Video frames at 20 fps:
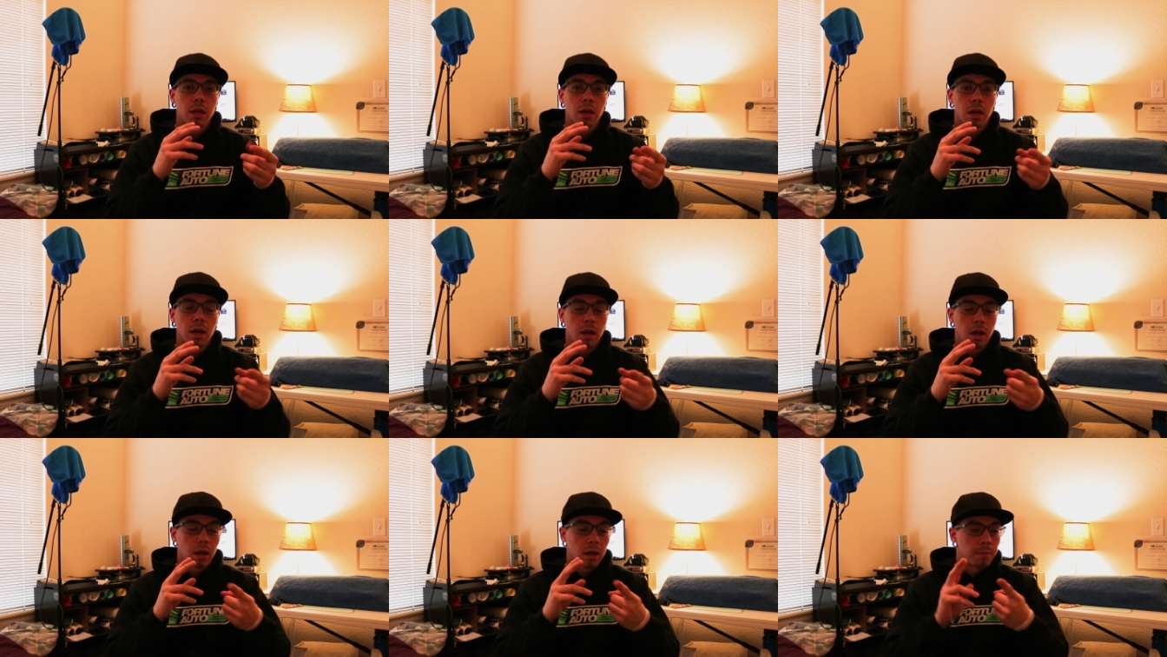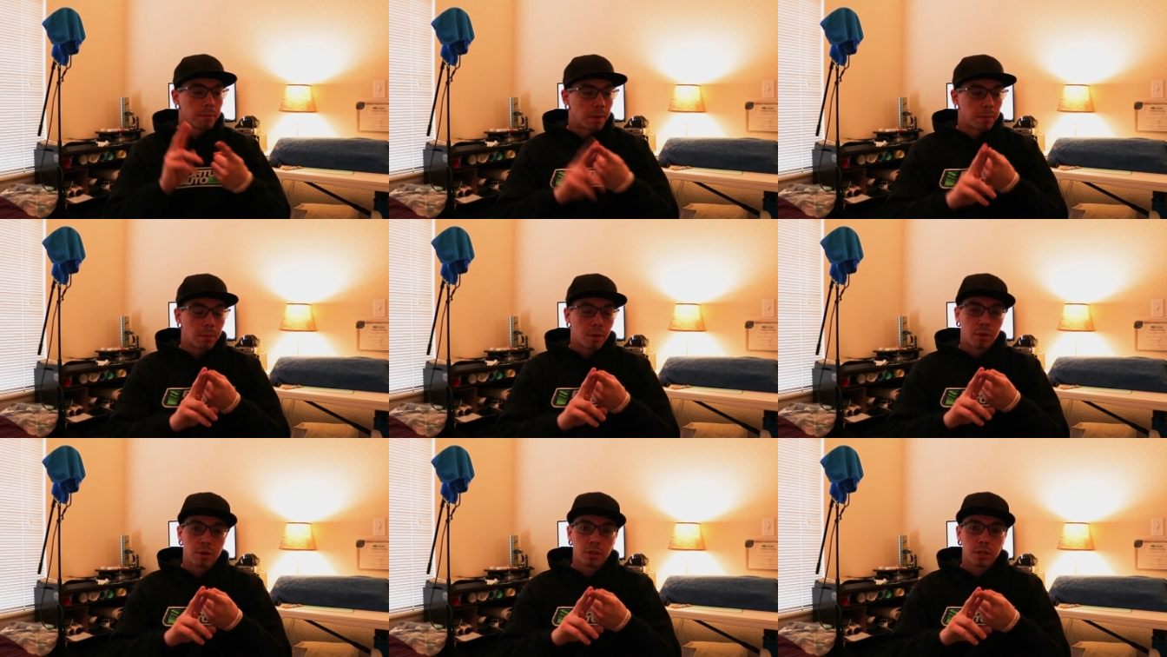my
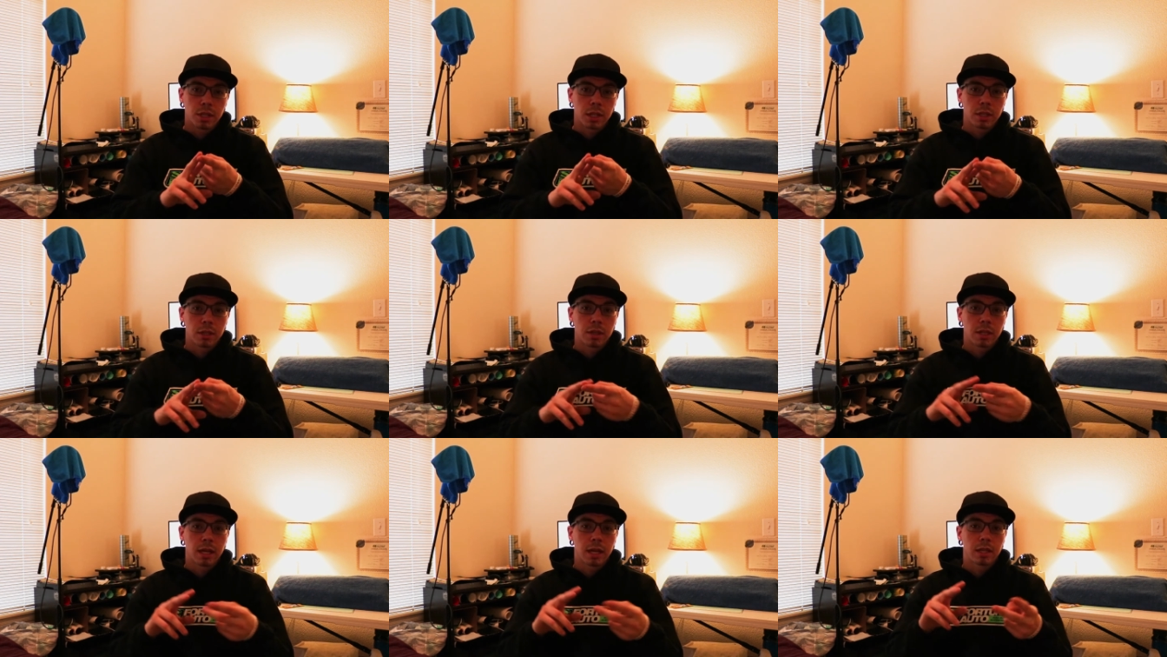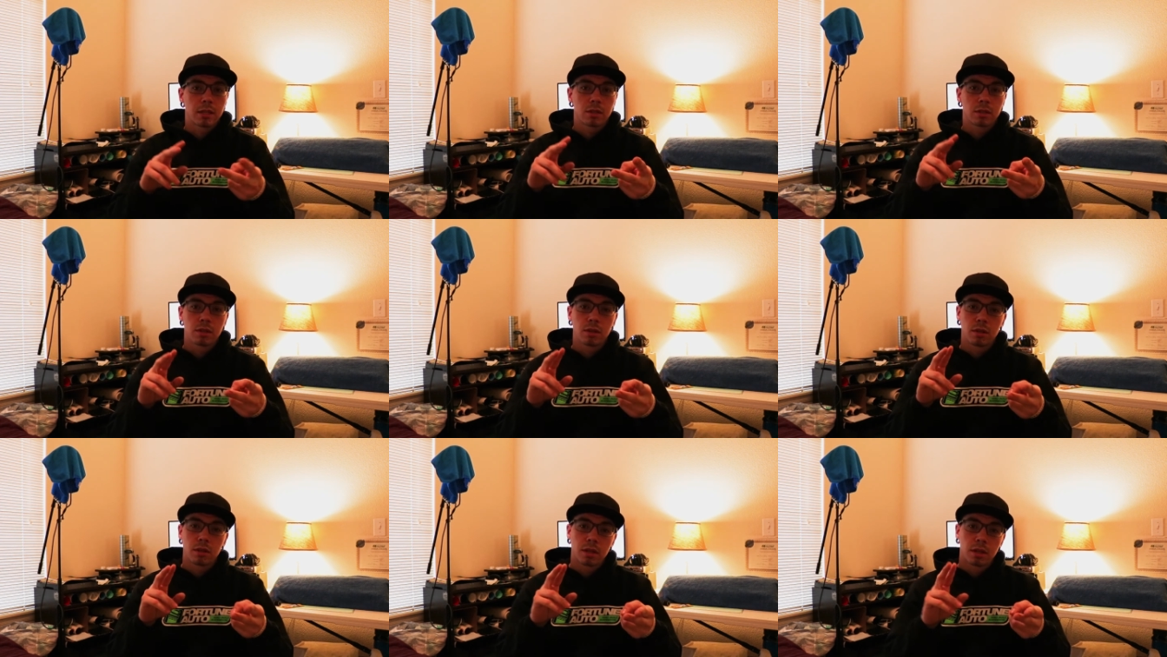motorcycle got
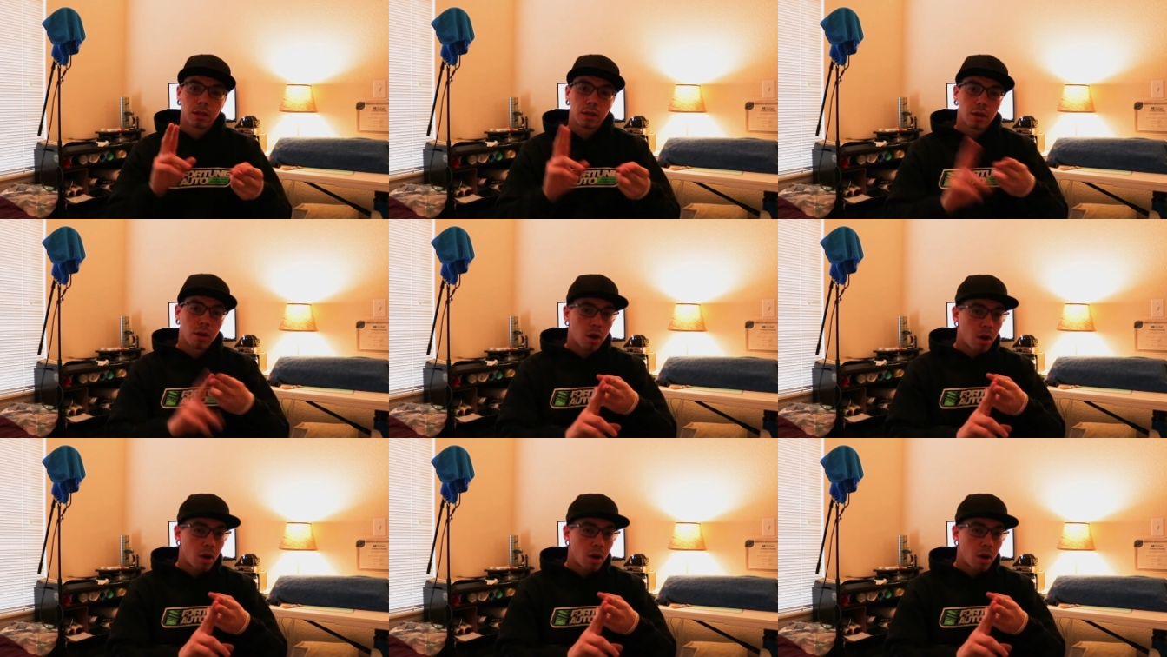stolen,